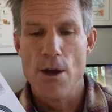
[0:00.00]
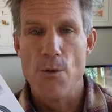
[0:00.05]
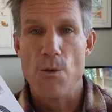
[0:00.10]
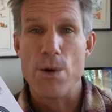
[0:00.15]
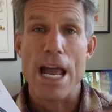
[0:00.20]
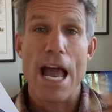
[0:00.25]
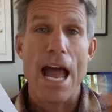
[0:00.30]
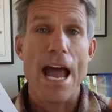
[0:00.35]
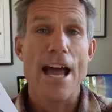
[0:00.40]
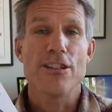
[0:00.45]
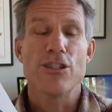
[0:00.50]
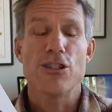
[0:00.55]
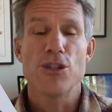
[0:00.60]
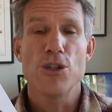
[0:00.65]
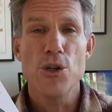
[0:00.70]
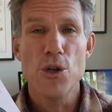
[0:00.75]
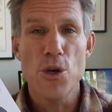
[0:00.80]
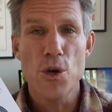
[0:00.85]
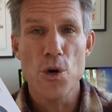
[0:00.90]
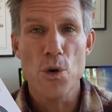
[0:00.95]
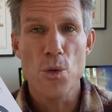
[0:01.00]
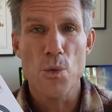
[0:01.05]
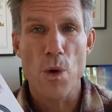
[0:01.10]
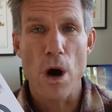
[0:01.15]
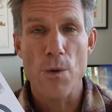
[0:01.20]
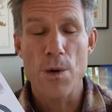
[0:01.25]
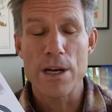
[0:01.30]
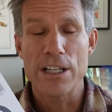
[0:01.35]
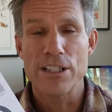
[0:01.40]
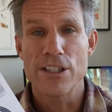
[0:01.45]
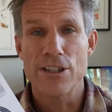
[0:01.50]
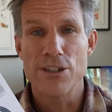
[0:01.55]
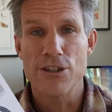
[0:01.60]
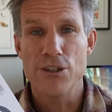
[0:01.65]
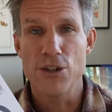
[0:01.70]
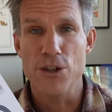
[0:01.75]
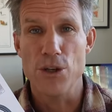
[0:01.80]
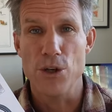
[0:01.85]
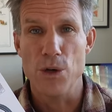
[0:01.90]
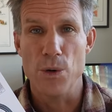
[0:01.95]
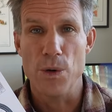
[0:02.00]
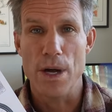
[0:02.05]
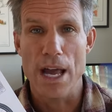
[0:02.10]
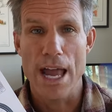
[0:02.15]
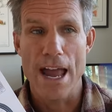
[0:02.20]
We asked you what we should do,